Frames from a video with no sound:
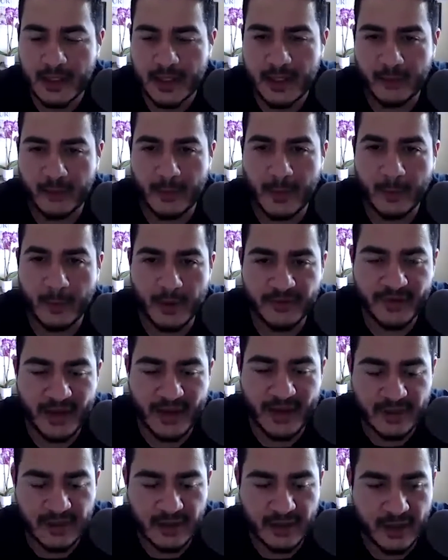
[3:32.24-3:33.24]
And I remember us
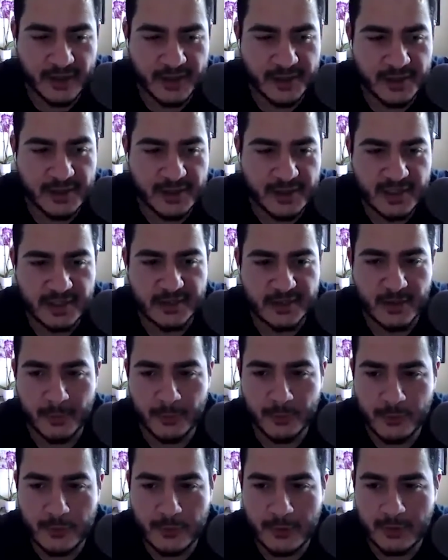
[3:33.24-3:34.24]
having lunch, and he said, "You know,
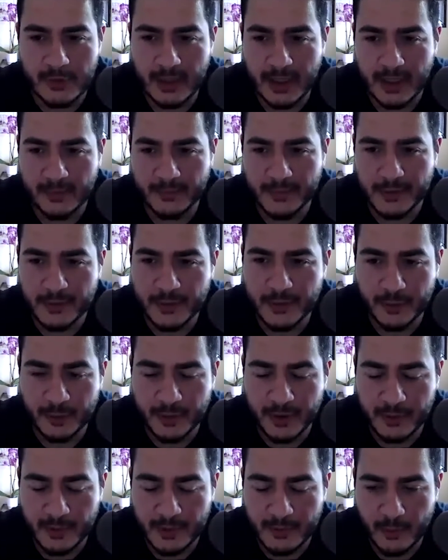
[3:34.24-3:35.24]
Abdul, you should
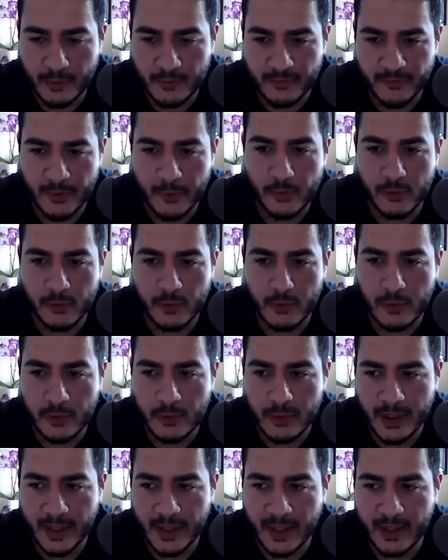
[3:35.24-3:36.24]
really be more vocal
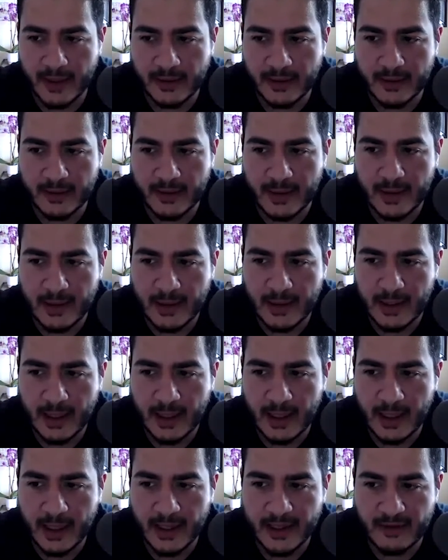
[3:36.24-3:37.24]
and
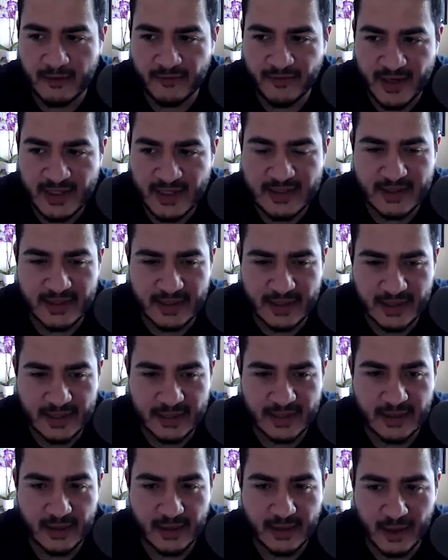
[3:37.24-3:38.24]
invested
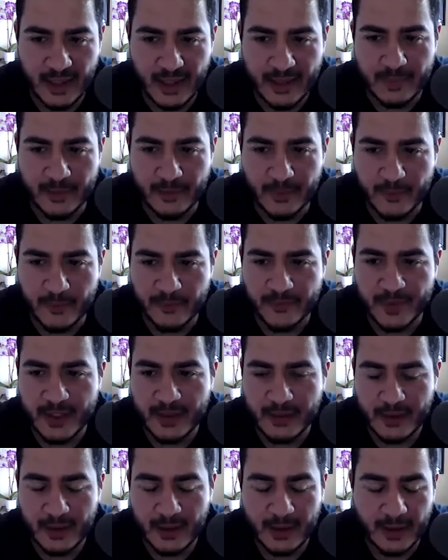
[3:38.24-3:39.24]
in the climate movement."
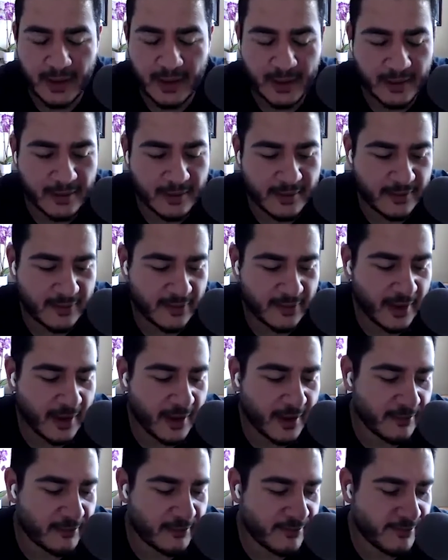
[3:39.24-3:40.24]
And
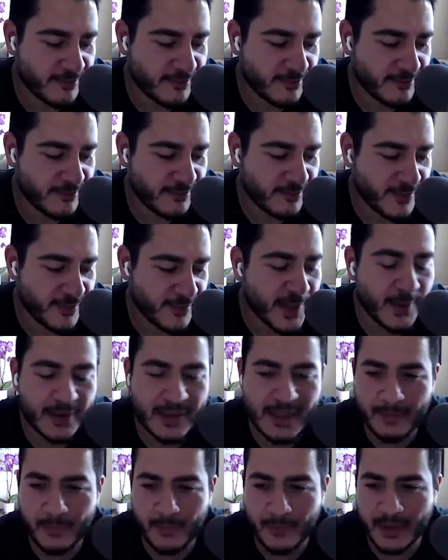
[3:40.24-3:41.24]
you know, at
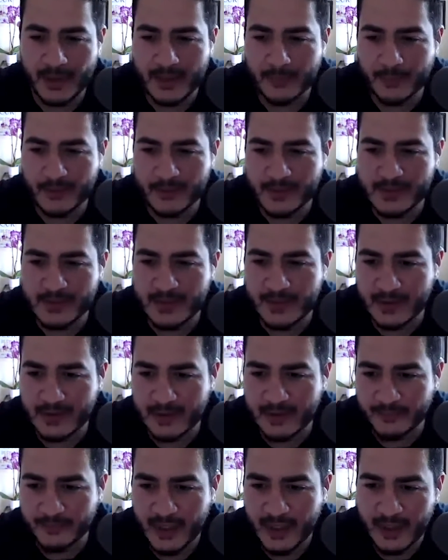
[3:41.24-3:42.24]
that point, it was
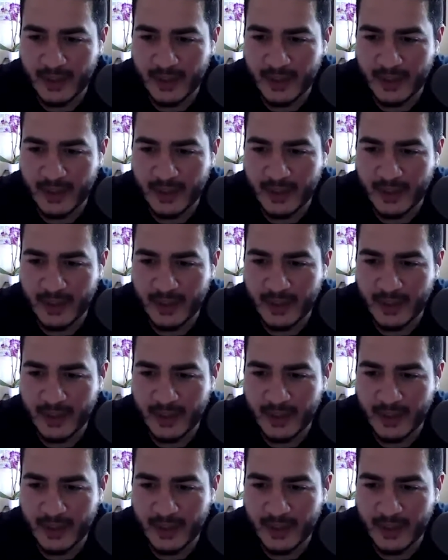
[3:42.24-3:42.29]
the